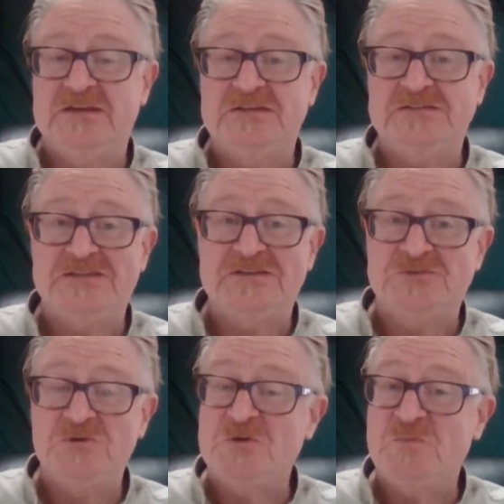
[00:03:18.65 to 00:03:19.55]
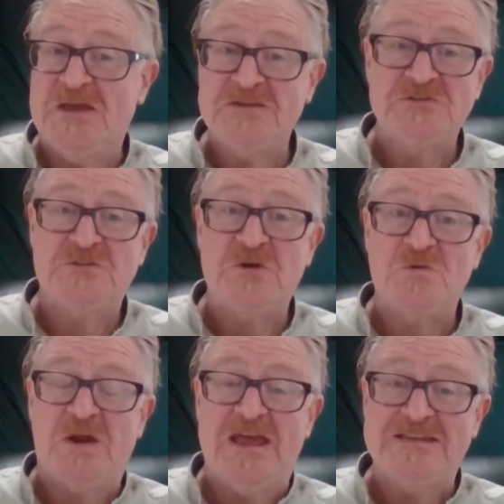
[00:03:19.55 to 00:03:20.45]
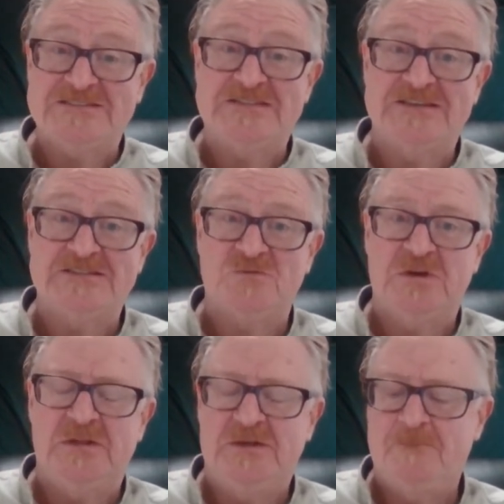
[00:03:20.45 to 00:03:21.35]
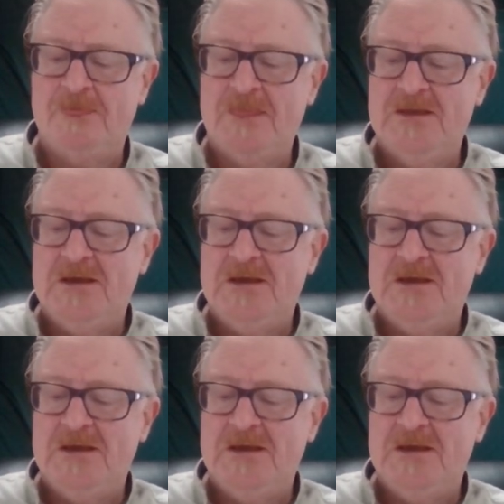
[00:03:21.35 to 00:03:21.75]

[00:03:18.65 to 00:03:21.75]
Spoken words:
and his two companions don't catch this really.